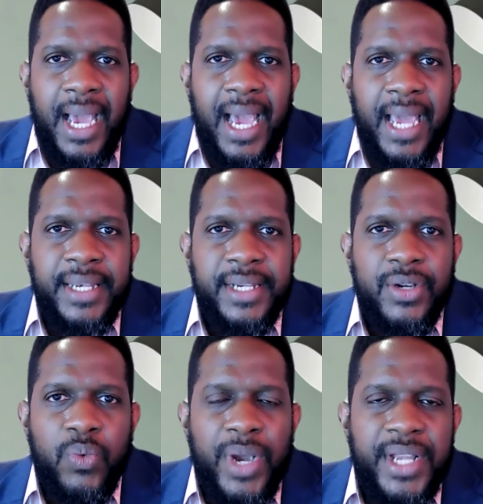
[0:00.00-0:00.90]
And
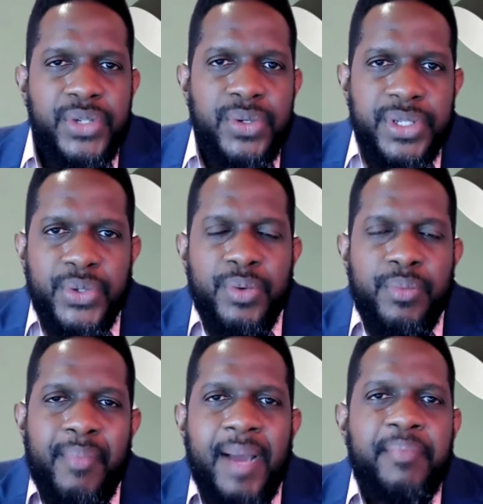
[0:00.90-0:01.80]
when you, you
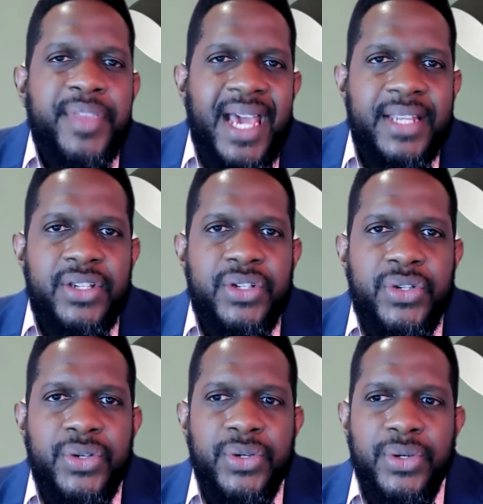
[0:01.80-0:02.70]
map that
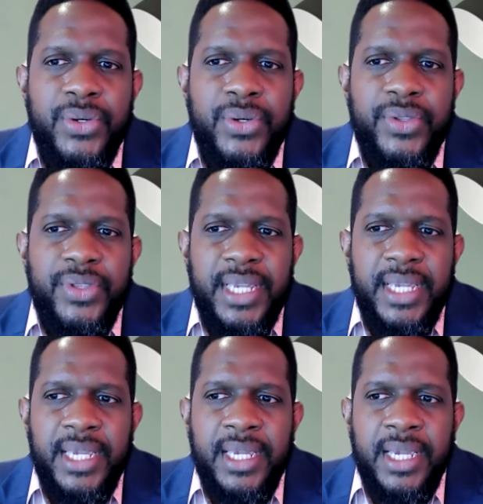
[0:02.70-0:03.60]
to
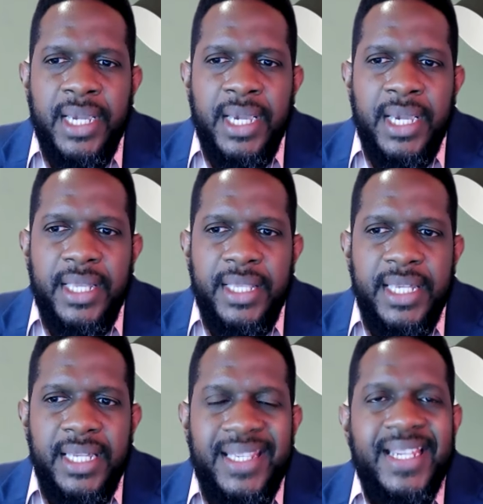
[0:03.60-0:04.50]
the,
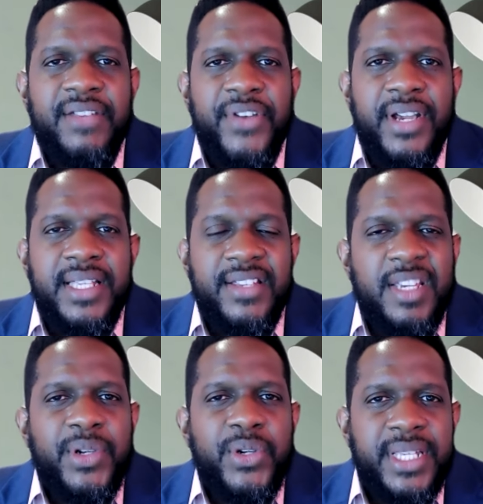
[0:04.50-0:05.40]
the significance of
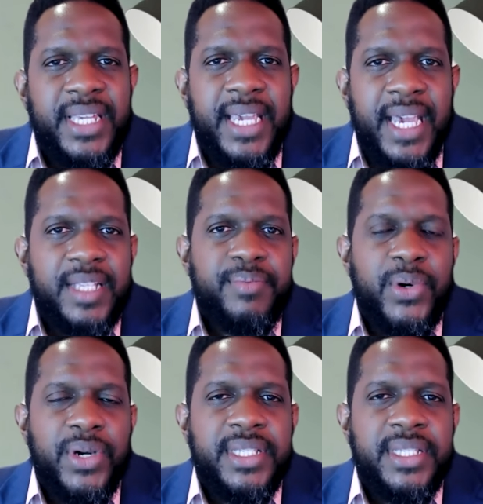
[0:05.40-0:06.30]
some of those key
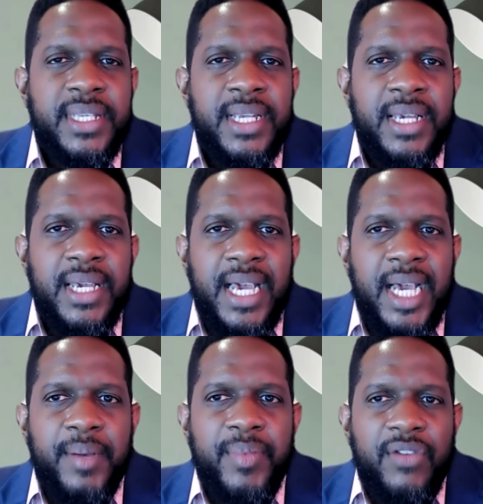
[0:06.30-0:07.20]
exports,
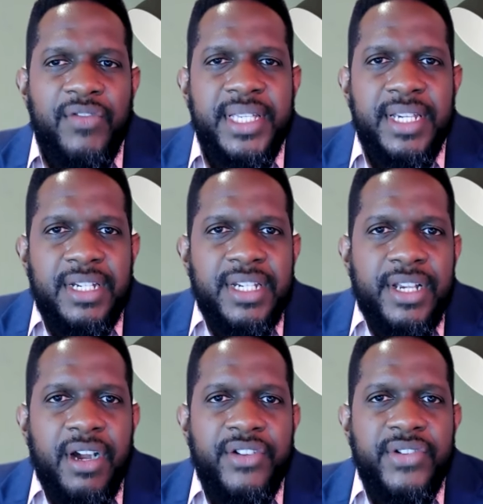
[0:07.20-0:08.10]
um, obviously the, the,
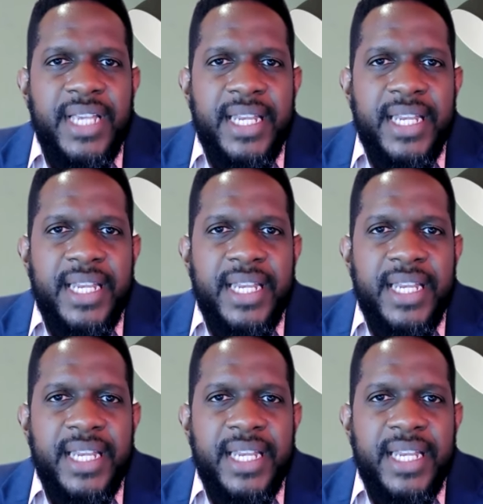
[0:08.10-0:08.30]
countries